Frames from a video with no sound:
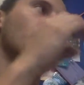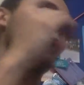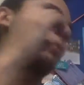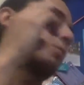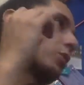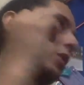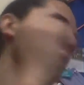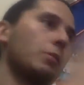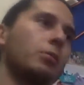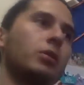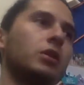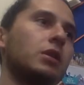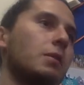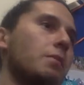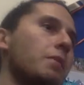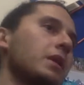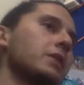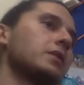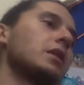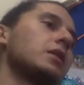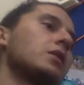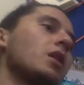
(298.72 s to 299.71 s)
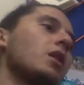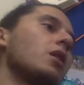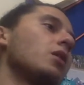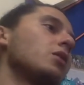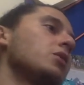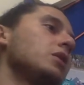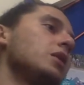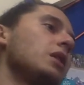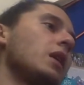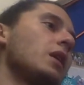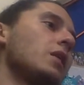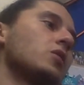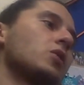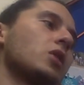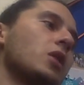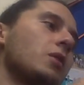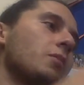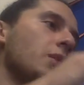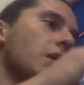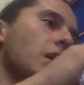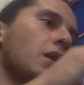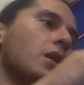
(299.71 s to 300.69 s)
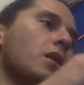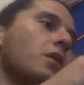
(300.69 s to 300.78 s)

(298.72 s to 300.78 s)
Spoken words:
we're put the best technology and try to make